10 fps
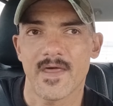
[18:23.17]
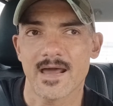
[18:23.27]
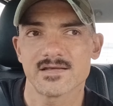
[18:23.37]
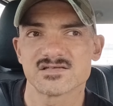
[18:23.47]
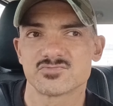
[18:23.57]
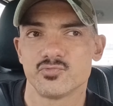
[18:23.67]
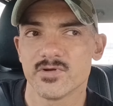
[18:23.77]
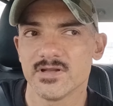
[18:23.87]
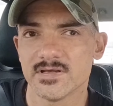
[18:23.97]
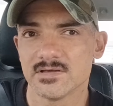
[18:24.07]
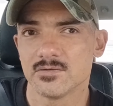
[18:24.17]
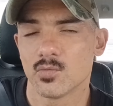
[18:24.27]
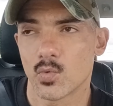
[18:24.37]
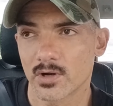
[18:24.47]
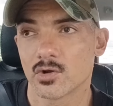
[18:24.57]
that is
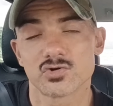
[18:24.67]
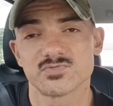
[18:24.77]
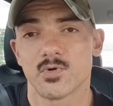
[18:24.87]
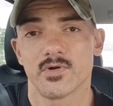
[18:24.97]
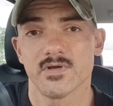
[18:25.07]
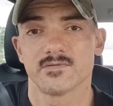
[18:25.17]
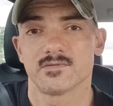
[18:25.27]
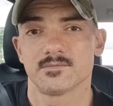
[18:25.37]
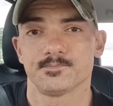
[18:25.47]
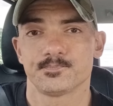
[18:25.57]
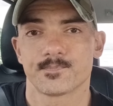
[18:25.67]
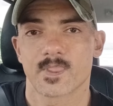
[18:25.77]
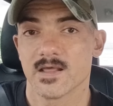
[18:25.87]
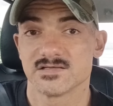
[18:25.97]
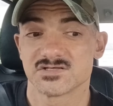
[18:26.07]
really what ghost mode is.
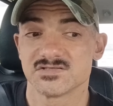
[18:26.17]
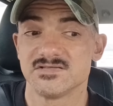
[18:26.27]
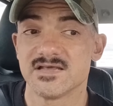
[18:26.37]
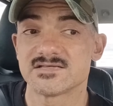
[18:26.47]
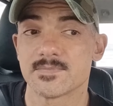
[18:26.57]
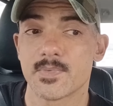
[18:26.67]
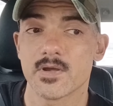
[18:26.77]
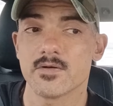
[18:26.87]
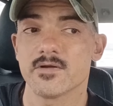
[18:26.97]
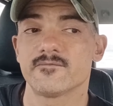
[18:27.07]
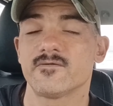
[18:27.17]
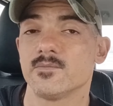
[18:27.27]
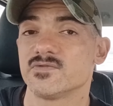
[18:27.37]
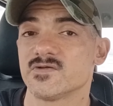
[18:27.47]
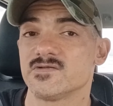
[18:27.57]
It's just disappearing
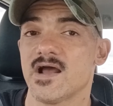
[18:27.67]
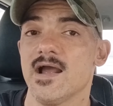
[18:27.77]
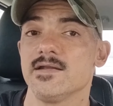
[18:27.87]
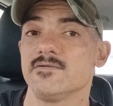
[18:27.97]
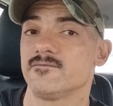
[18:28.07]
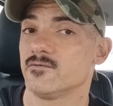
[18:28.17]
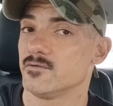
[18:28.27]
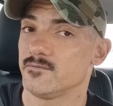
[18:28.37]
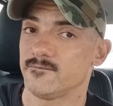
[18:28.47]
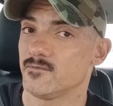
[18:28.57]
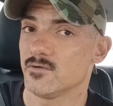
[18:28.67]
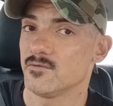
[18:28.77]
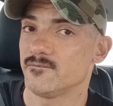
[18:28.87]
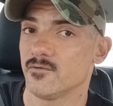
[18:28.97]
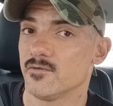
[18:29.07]
from society for
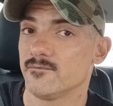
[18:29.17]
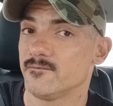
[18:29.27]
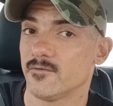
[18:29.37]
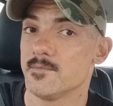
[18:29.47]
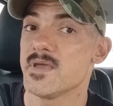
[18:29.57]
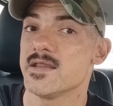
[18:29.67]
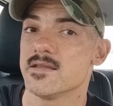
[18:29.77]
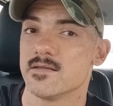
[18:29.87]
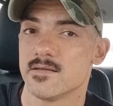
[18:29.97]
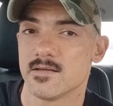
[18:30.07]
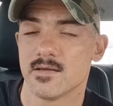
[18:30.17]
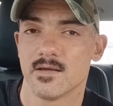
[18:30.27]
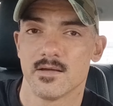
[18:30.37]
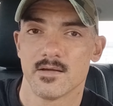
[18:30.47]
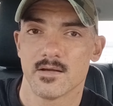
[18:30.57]
a minute.
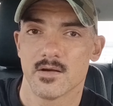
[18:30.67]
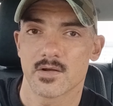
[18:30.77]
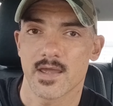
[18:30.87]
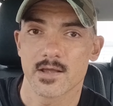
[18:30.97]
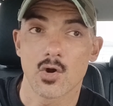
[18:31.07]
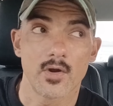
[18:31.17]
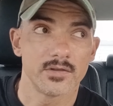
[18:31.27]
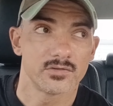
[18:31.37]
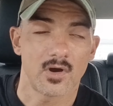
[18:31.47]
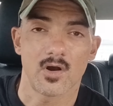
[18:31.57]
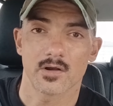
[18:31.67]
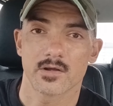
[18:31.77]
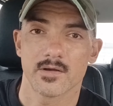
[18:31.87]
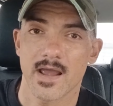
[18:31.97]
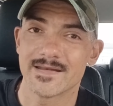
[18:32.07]
Okay. Going
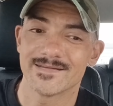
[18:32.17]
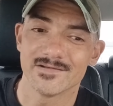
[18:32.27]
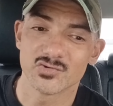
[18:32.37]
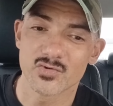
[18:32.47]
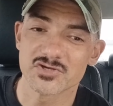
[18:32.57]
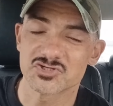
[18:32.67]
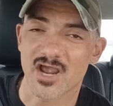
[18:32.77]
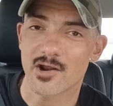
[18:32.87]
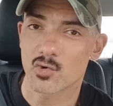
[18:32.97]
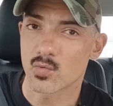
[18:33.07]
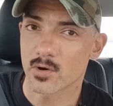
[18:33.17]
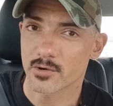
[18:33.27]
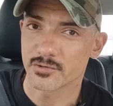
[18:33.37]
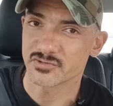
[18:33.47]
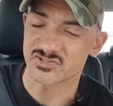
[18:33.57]
dark, and then doing shadow
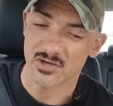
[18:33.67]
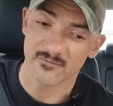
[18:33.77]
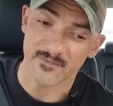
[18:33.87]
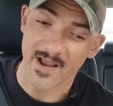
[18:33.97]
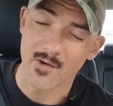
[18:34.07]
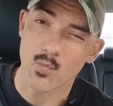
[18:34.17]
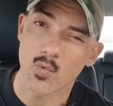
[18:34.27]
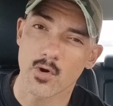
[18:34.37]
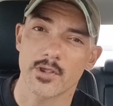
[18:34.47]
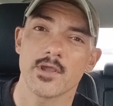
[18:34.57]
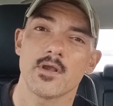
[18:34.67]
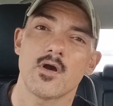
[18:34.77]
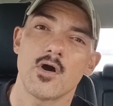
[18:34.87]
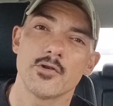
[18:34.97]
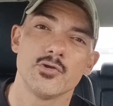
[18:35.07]
work on yourself and
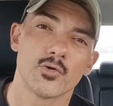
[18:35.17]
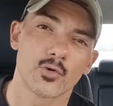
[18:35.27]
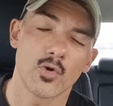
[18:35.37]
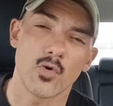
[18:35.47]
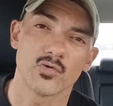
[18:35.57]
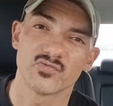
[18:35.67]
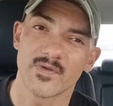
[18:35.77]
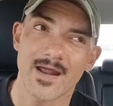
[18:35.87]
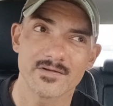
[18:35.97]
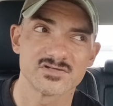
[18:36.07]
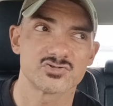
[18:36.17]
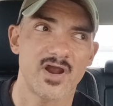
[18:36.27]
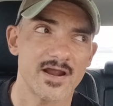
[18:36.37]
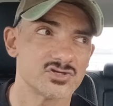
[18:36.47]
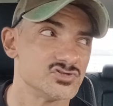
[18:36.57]
working on your goals without
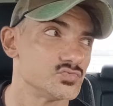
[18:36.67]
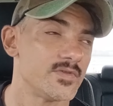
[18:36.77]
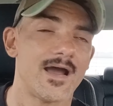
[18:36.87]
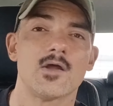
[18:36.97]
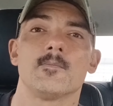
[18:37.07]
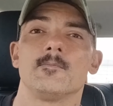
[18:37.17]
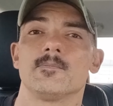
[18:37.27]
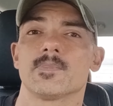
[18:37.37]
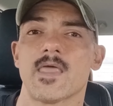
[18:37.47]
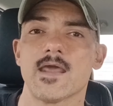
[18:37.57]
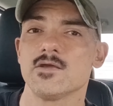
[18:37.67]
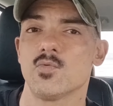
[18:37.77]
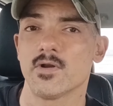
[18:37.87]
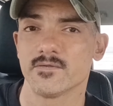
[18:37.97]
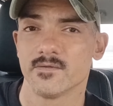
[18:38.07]
distractions, without
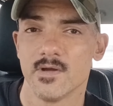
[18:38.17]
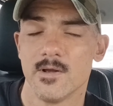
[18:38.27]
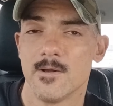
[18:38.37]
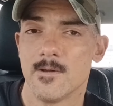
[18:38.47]
anyone